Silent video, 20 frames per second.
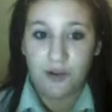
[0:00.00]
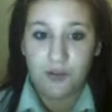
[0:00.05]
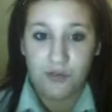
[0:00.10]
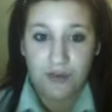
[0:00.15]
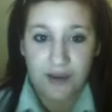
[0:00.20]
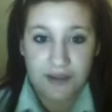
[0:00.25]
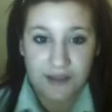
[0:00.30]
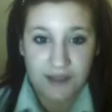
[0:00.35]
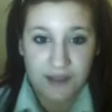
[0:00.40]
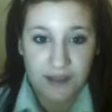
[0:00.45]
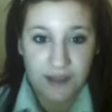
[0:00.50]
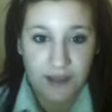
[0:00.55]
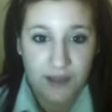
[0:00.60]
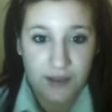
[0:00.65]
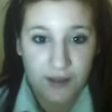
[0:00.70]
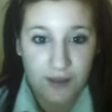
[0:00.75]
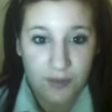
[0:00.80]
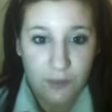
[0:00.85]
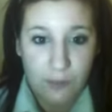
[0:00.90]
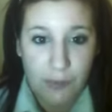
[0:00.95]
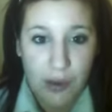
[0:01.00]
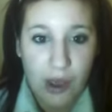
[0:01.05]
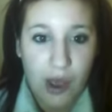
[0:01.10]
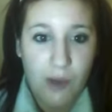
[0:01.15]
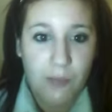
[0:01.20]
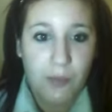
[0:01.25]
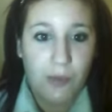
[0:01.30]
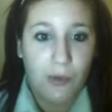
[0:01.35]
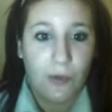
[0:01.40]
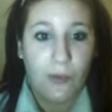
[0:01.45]
a reddy
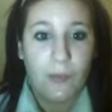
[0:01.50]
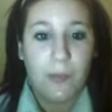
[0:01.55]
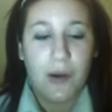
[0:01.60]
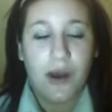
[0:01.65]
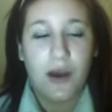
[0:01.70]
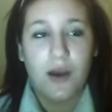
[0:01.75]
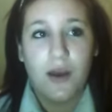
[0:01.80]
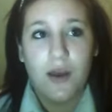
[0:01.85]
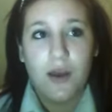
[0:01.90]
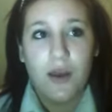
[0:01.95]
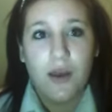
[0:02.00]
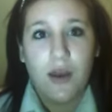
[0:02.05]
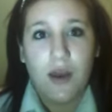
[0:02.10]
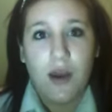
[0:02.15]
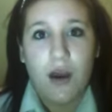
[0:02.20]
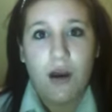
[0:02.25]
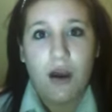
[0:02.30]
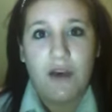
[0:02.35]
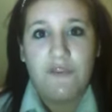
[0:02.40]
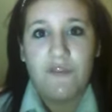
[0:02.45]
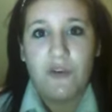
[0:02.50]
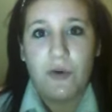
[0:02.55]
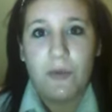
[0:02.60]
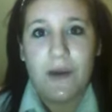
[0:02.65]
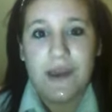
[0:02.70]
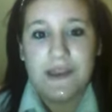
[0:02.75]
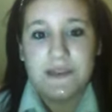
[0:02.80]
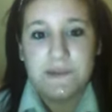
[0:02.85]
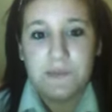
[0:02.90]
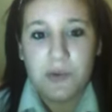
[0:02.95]
purple, but I've
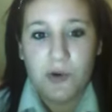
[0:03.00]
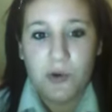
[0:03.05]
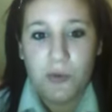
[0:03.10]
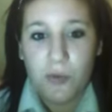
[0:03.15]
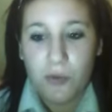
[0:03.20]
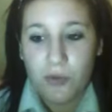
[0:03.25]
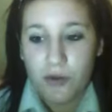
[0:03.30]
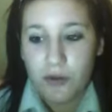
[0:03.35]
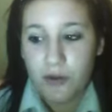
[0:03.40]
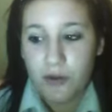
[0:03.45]
always bought